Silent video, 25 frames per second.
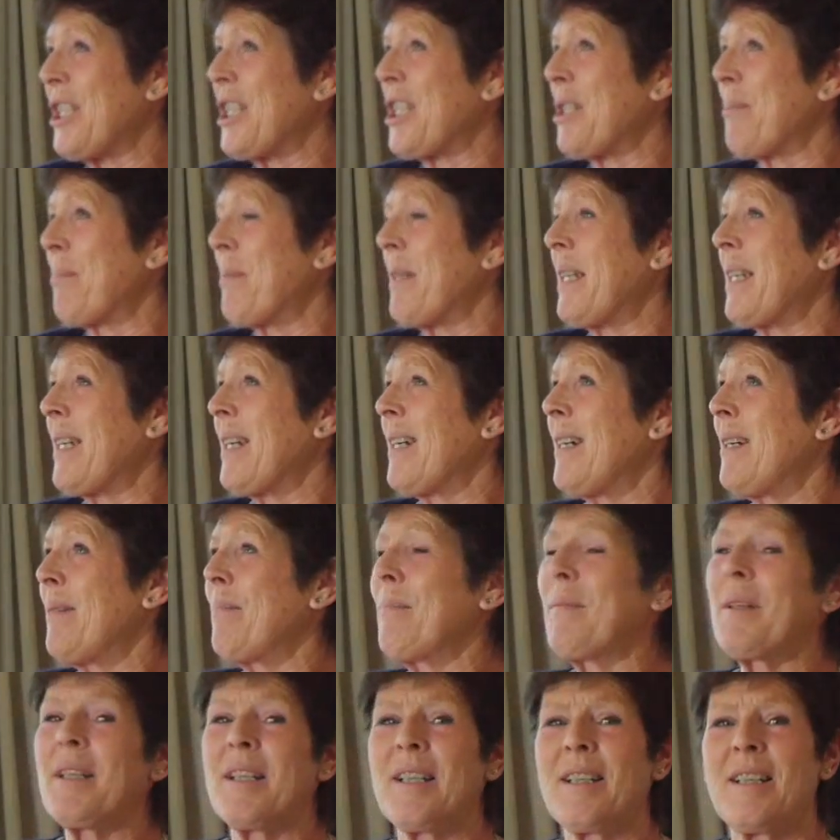to
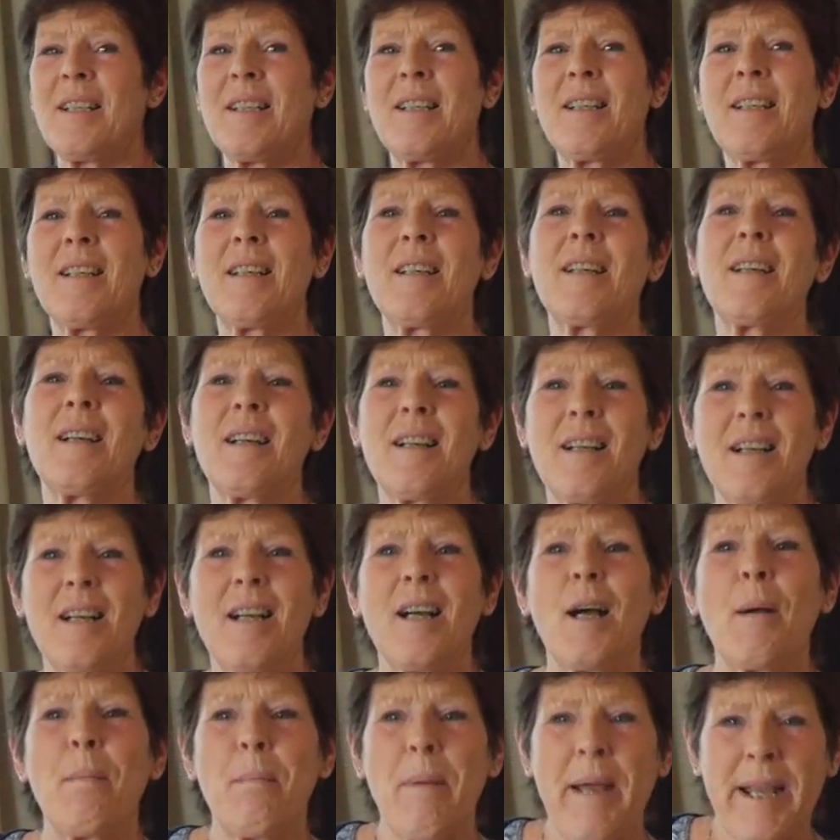become
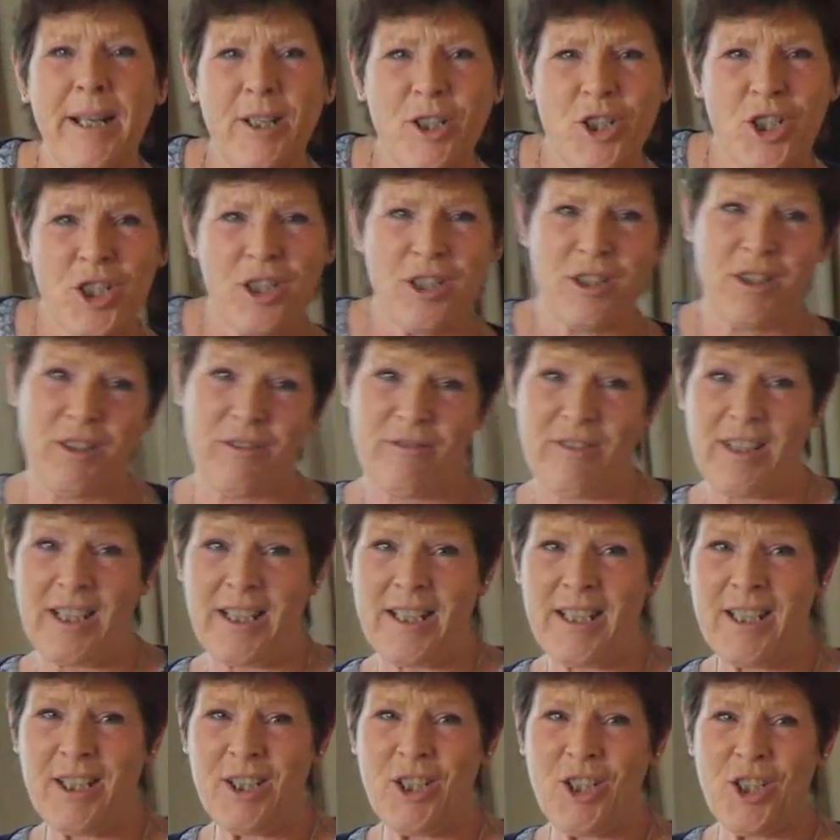a pensioners'
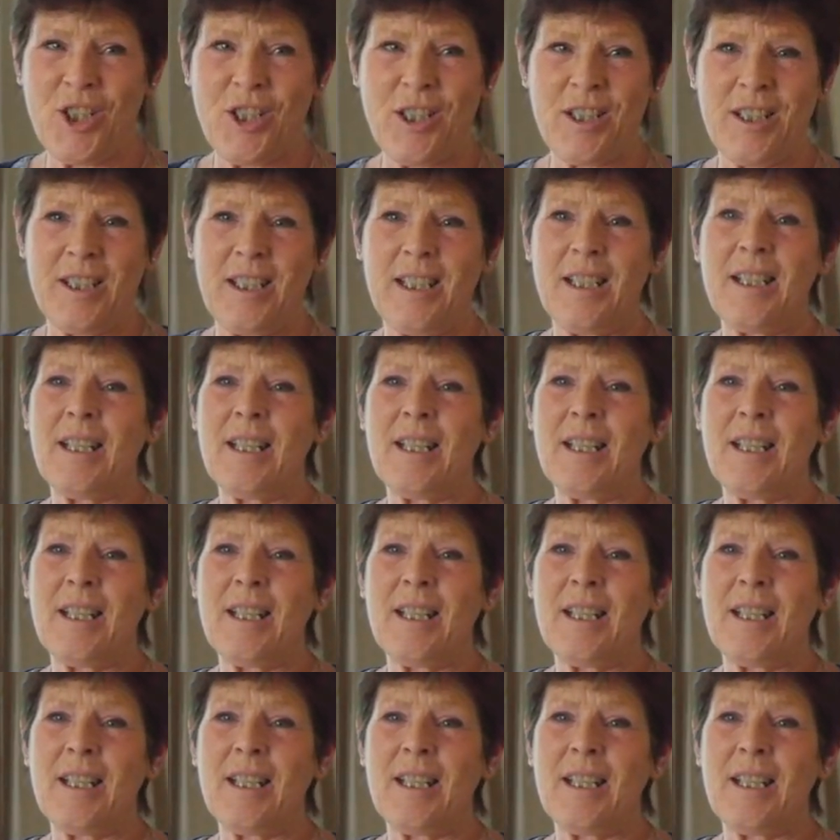village,